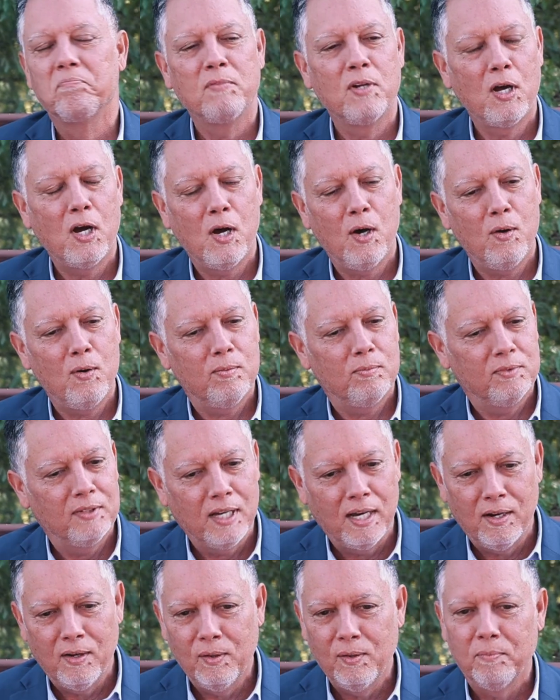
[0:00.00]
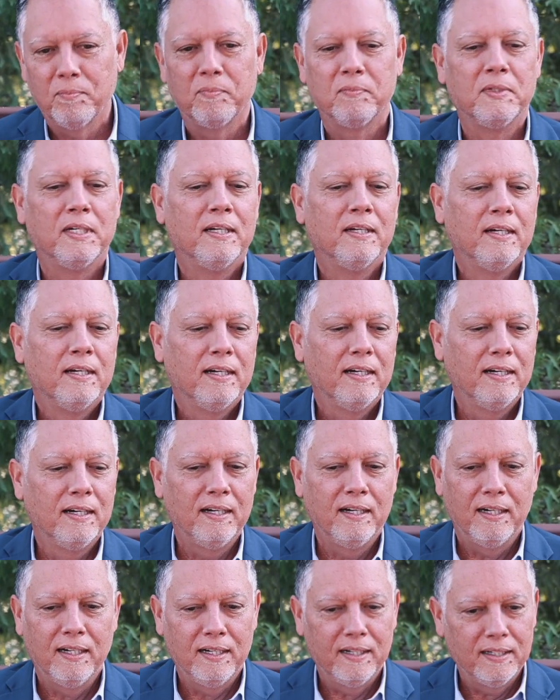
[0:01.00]
No.
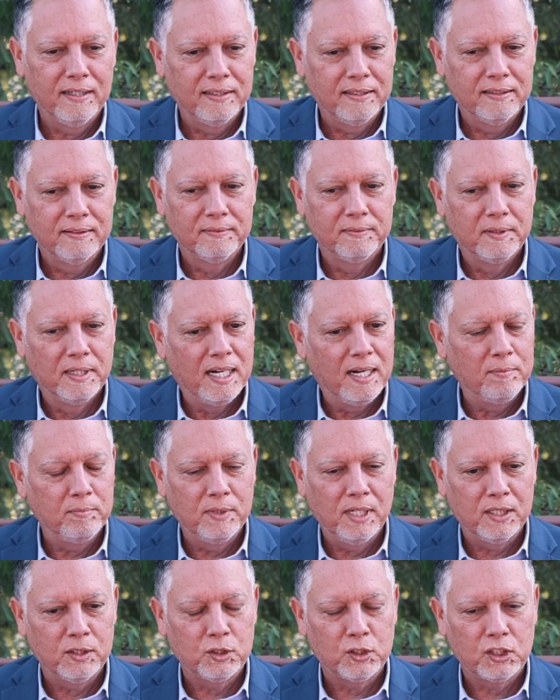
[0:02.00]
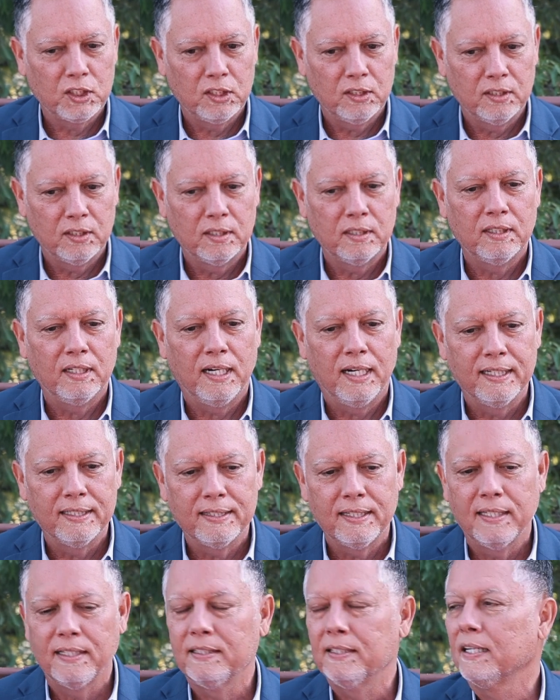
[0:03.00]
I'm not sure. I
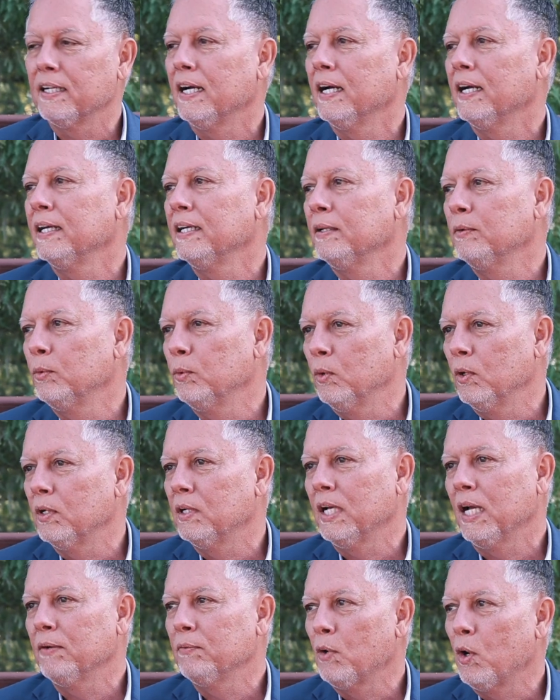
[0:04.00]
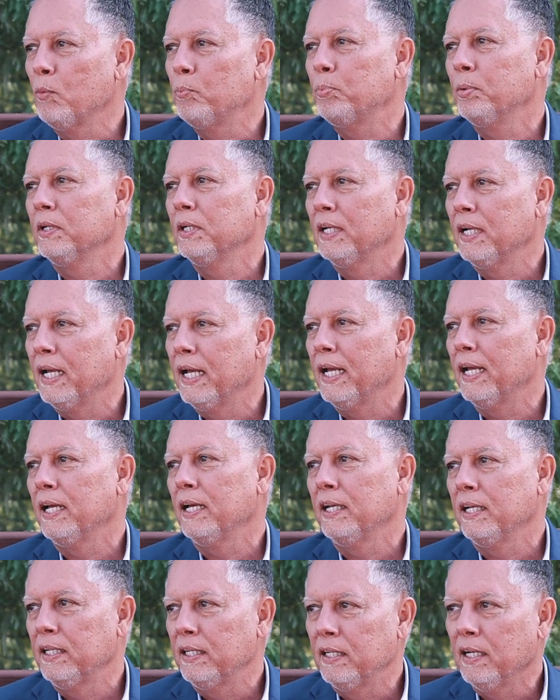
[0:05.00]
think that I would have opened
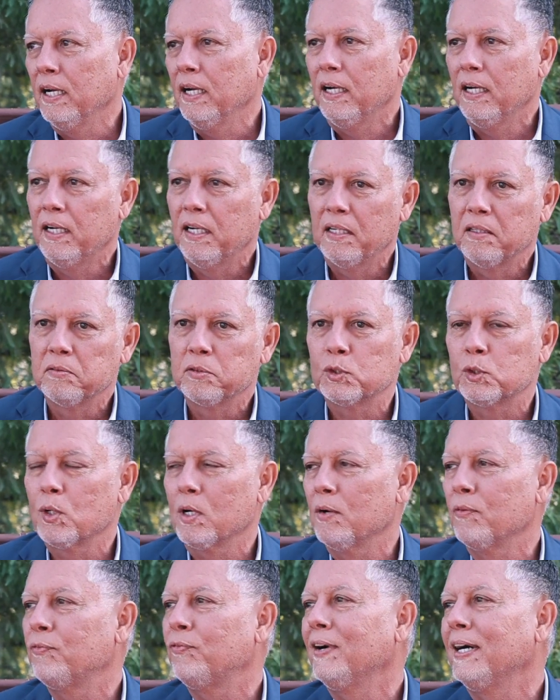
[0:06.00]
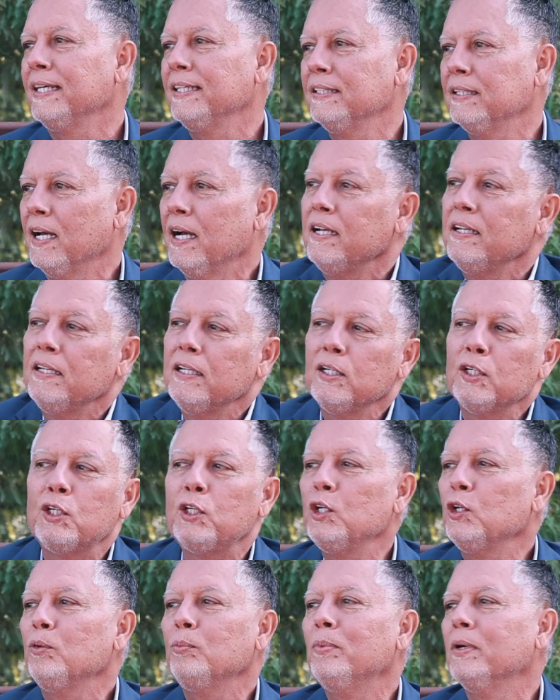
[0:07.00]
a sort of fine dining
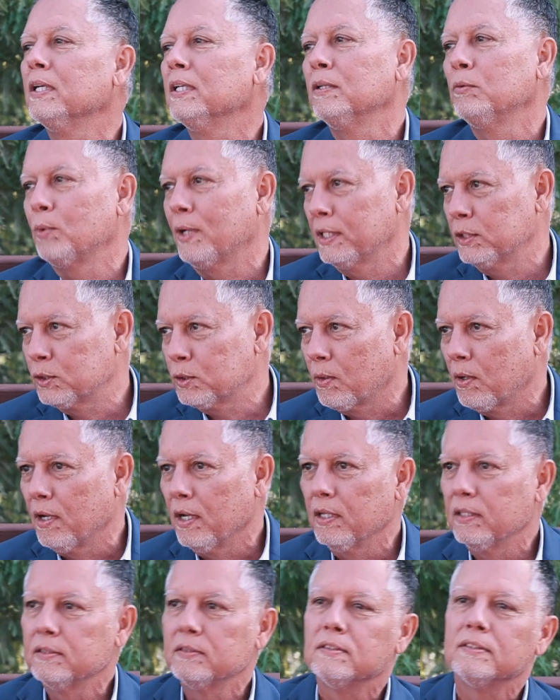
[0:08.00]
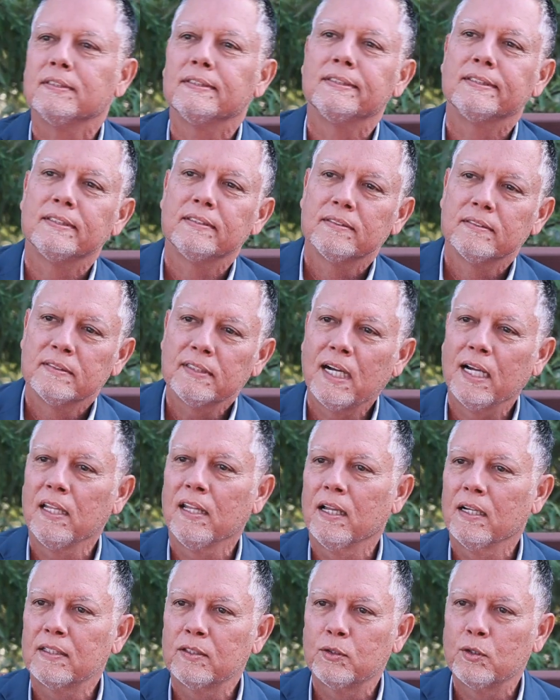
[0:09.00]
Cuban restaurant. I
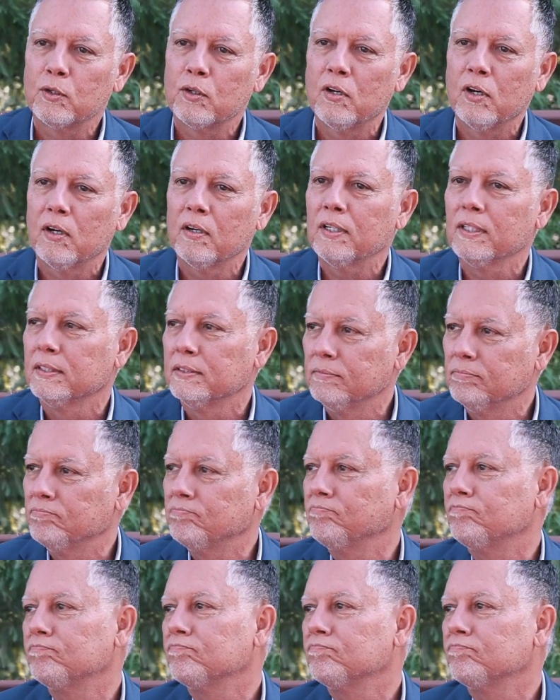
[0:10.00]
like to cook, and